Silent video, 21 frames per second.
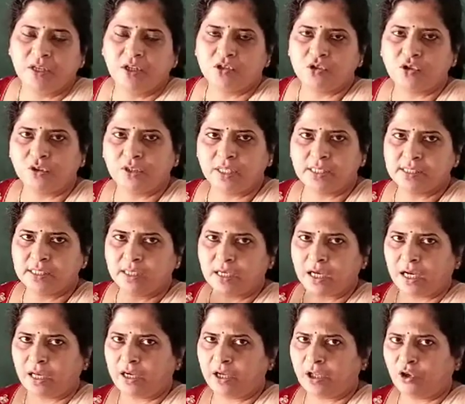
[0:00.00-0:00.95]
So there is a
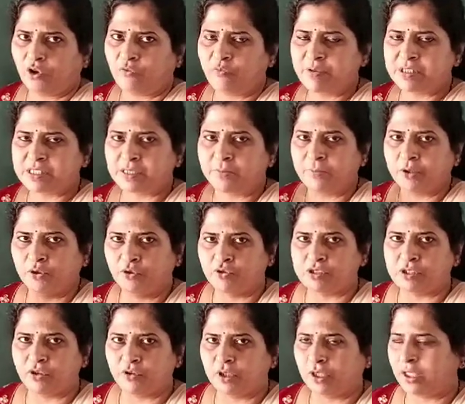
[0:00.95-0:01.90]
garden of Mr.
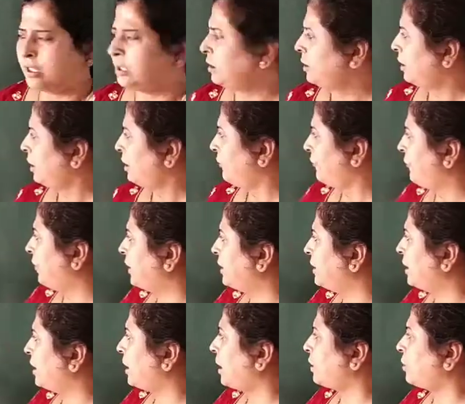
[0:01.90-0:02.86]
Madhusudan where
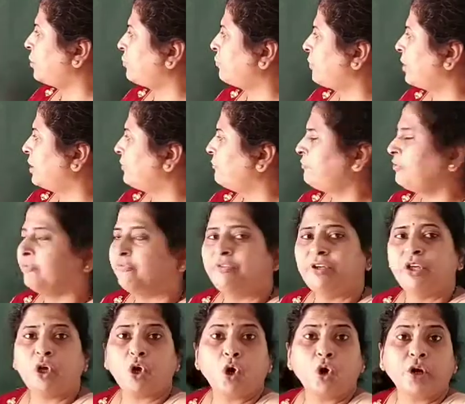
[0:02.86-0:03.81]
there are
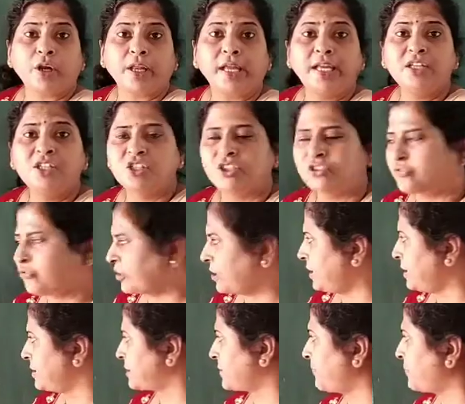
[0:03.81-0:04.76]
150 orange
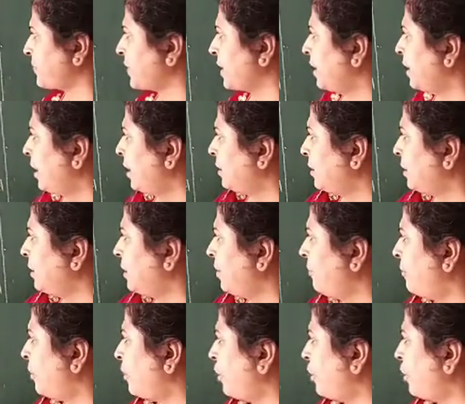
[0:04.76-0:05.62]
trees. The number